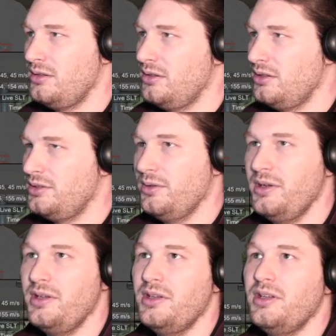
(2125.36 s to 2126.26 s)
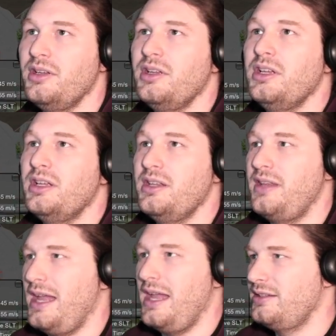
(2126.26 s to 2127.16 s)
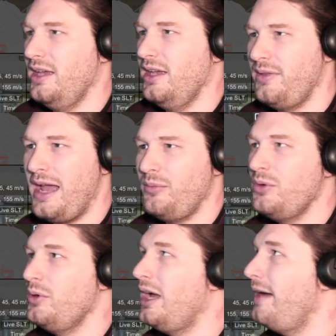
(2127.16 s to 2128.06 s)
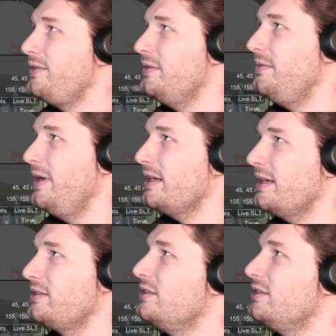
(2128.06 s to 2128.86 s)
So that's that we will have to fix.